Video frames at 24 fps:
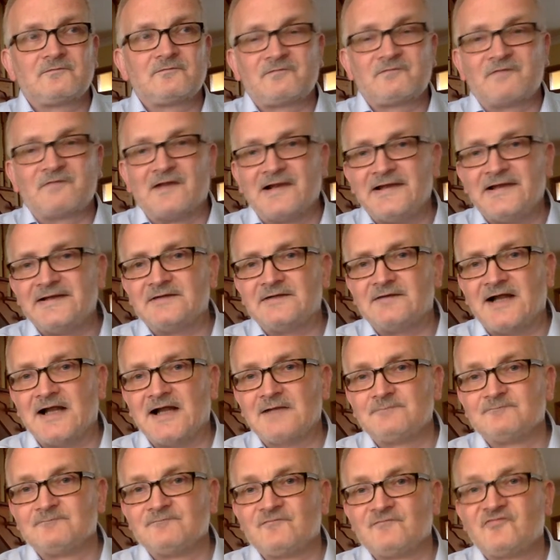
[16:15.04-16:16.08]
The later
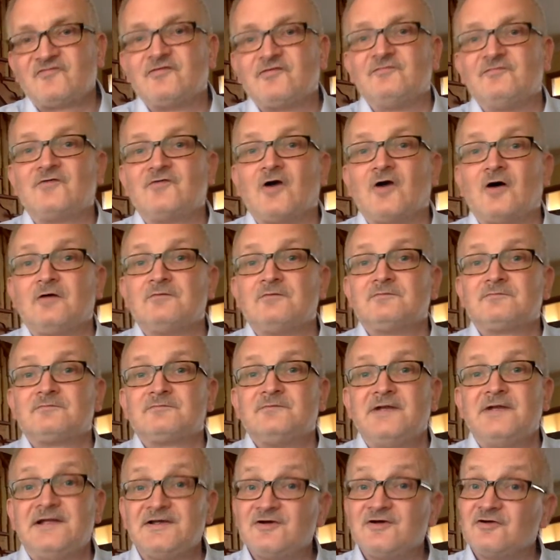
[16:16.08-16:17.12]
albums have got
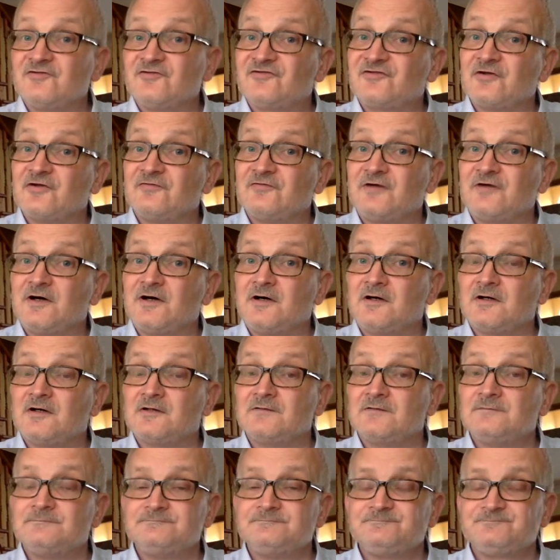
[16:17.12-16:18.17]
really good stuff
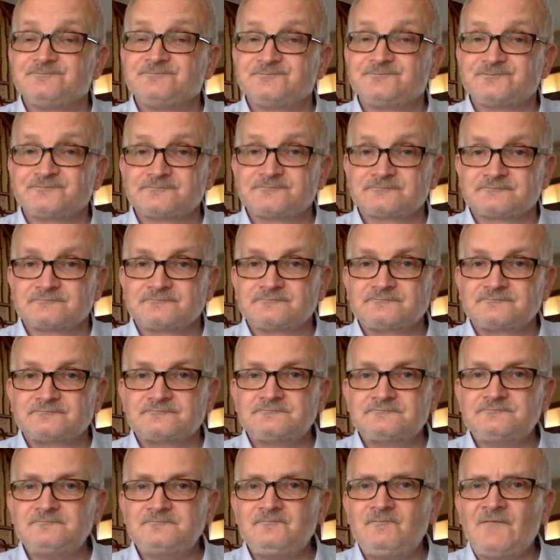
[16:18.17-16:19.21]
on.
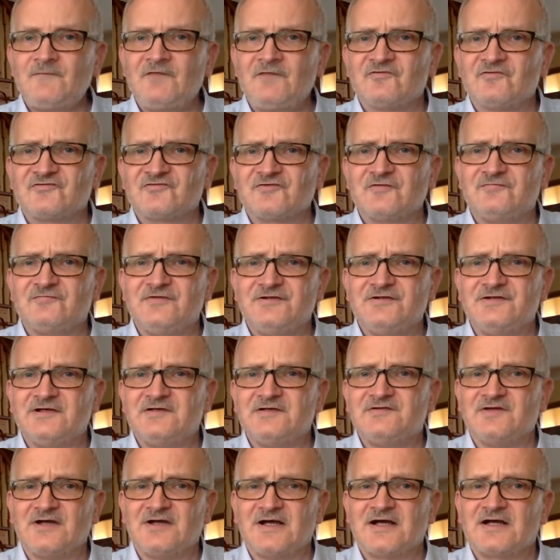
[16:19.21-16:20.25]
The stuff he
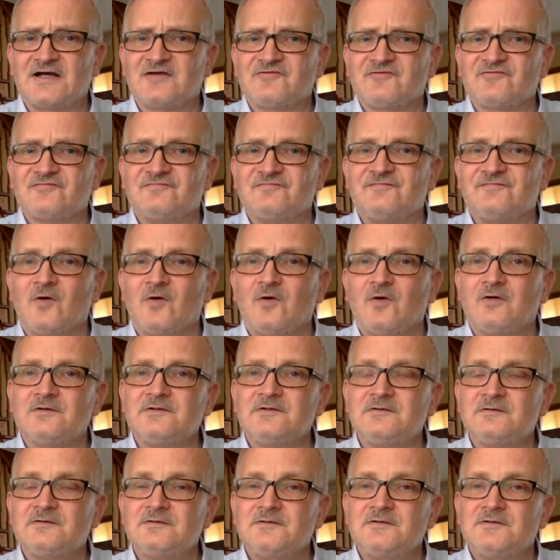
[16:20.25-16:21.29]
did as
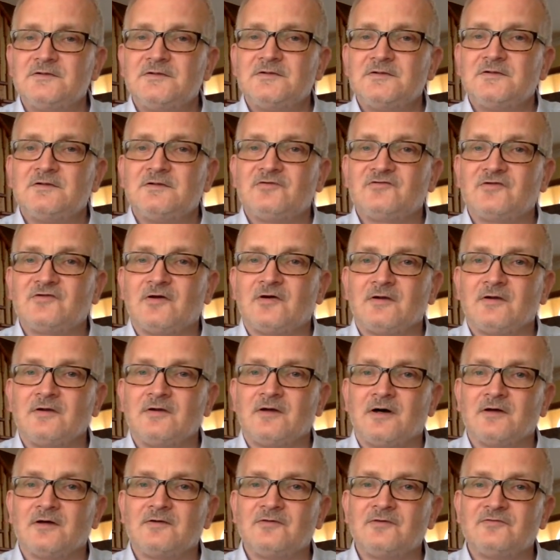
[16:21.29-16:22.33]
Vaughan, it's got a
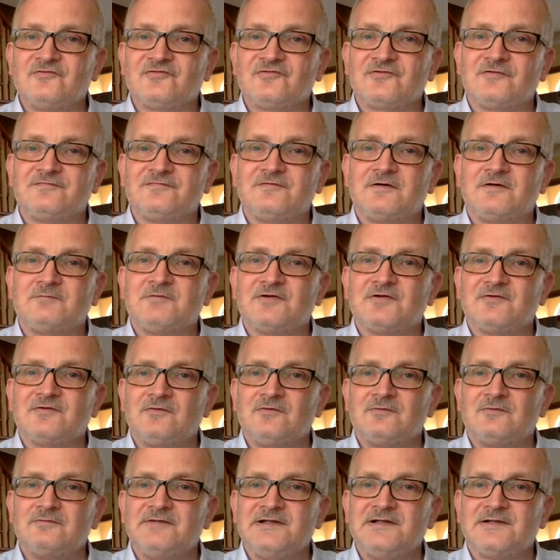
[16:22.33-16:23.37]
lot of good stuff on, but
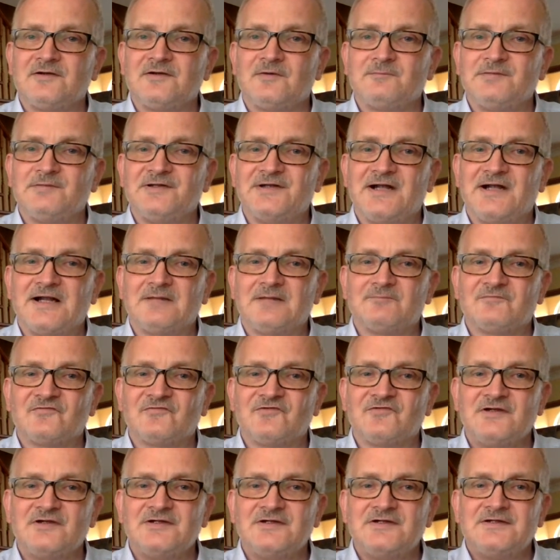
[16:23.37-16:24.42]
no real complete albums.